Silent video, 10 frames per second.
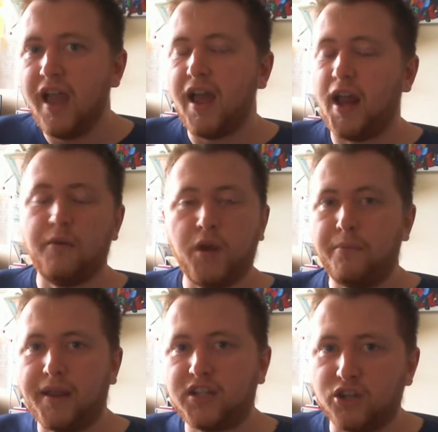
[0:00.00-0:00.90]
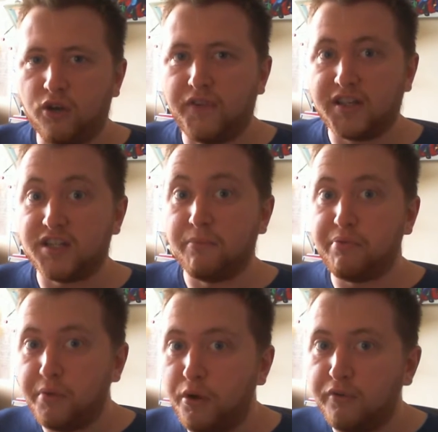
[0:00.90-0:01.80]
And I want to make sure that it's
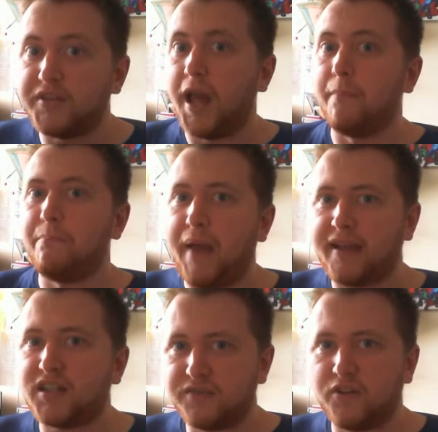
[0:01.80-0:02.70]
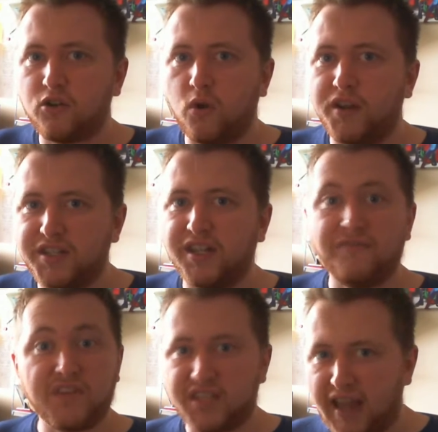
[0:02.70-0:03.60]
improved and back to the quality
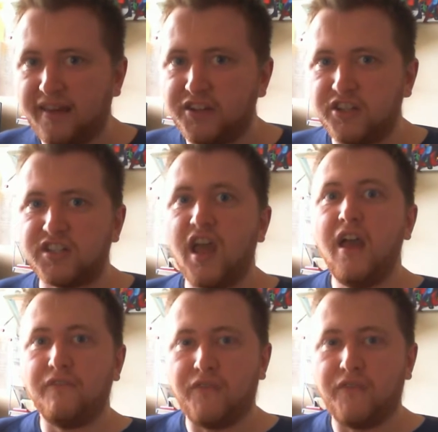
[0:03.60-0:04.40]
and the standards that